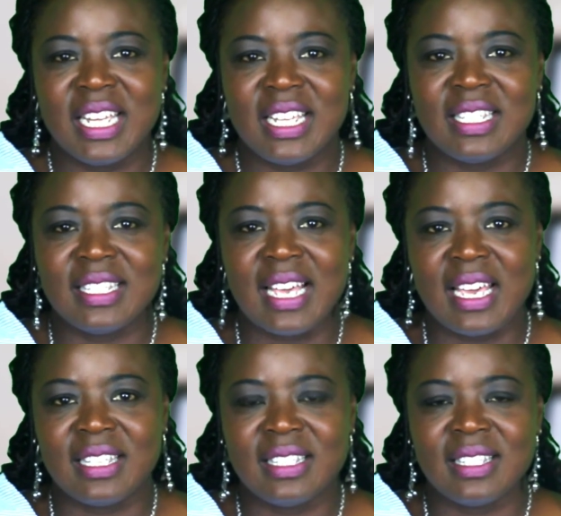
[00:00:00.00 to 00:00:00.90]

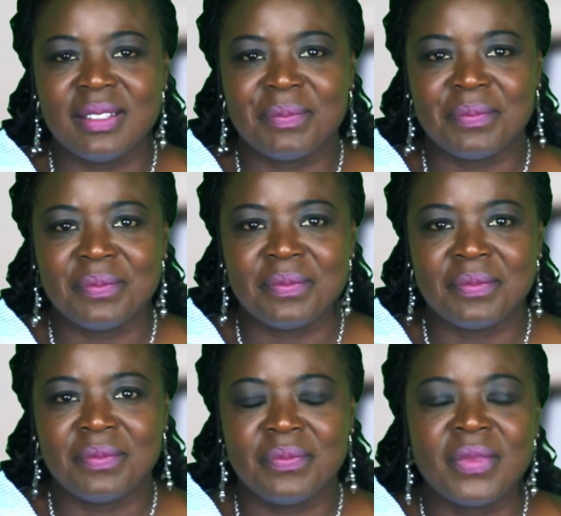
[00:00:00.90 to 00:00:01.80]
insights.
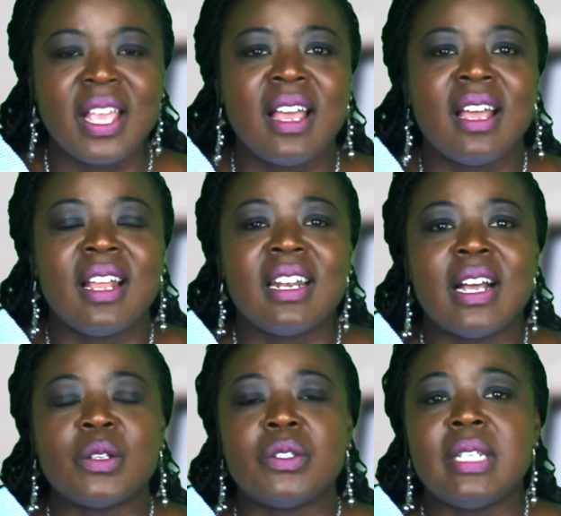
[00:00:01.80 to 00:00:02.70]

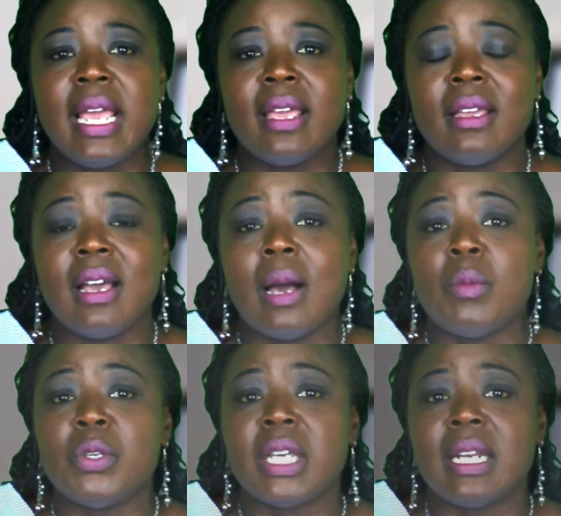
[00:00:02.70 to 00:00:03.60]
Now today,
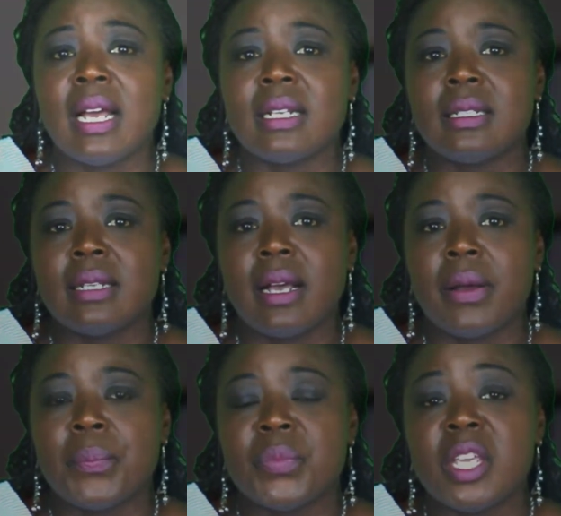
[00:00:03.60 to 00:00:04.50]
I'm looking at
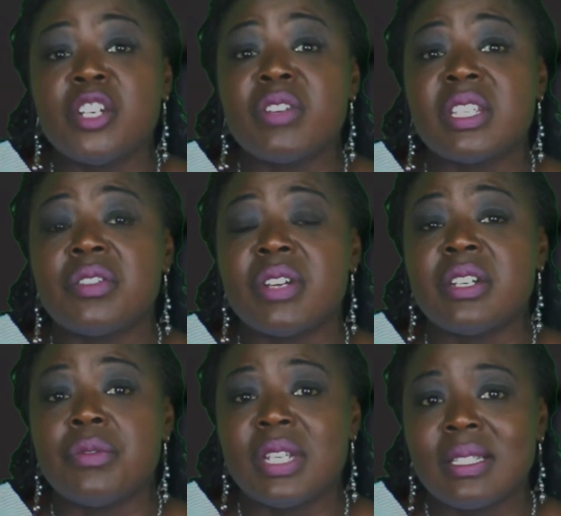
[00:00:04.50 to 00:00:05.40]
interest
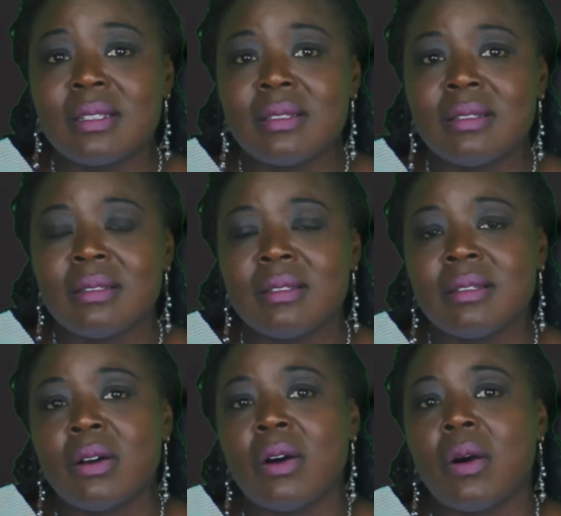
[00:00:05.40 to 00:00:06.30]
rate risks
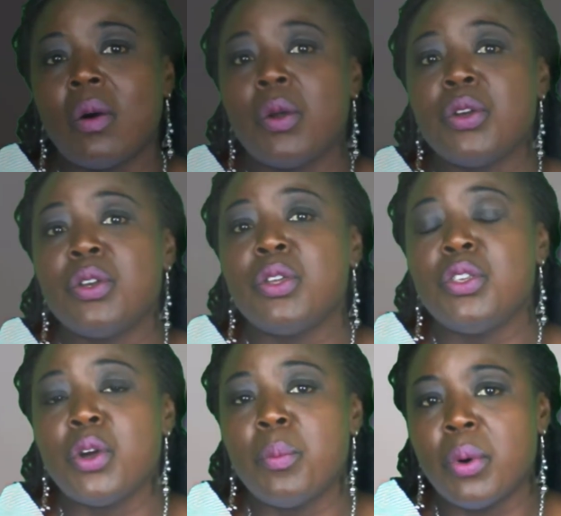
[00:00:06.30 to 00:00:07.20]
on
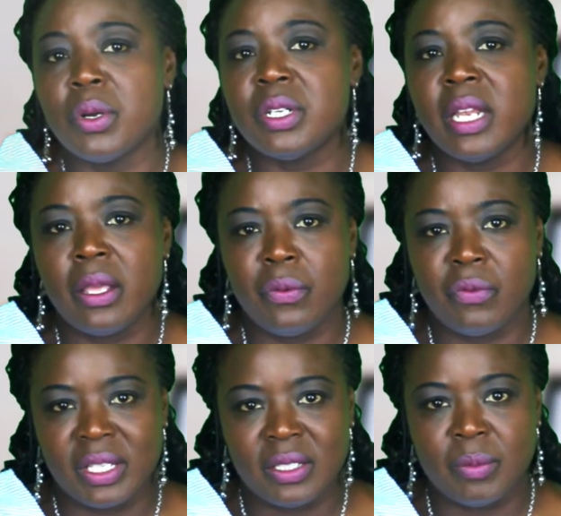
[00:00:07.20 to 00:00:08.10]
your bond
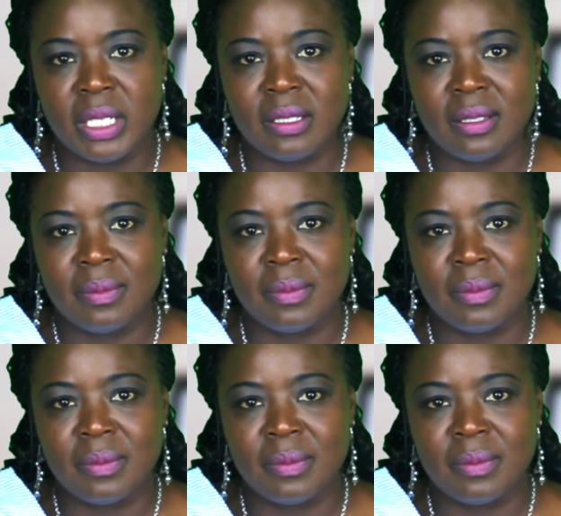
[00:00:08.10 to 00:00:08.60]
investment.